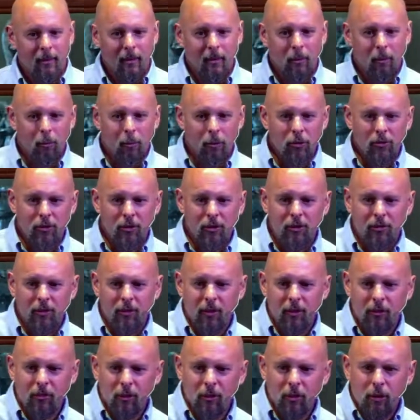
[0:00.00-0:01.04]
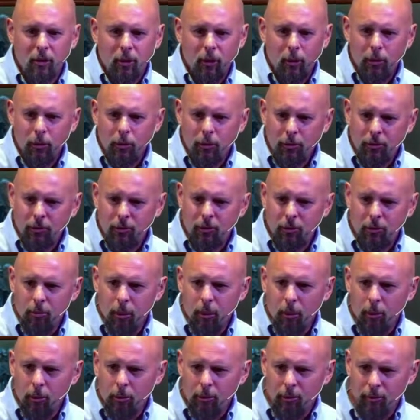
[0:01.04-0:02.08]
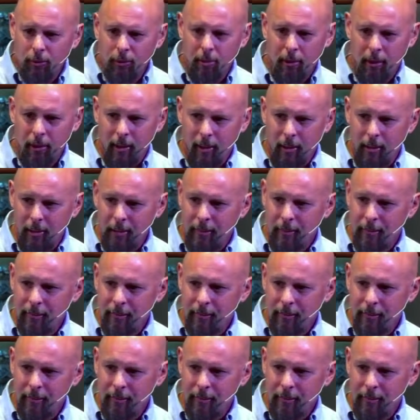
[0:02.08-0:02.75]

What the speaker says: We're just this closed rosebud,